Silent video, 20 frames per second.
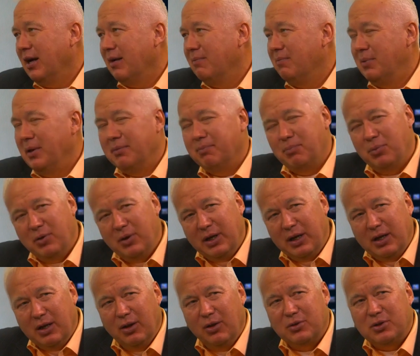I've been pretty
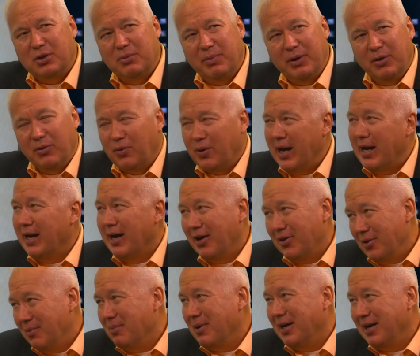close to being right on
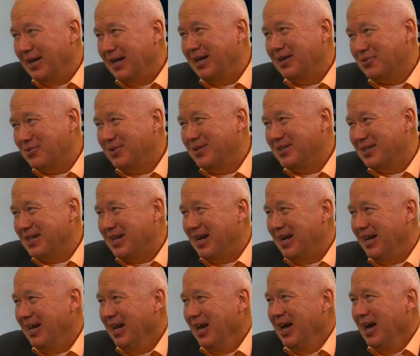the money, as we
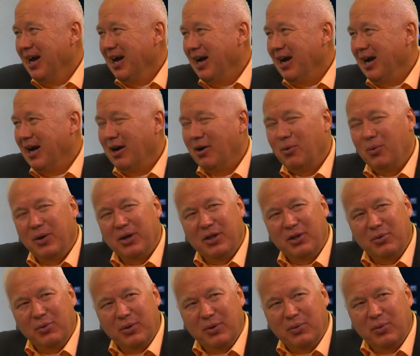say, with
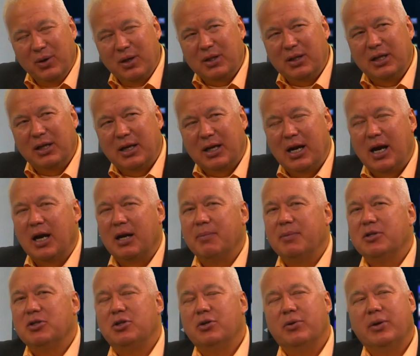what the
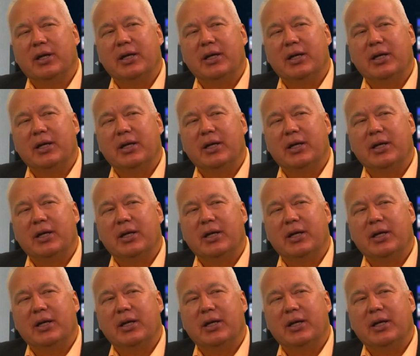economy's doing.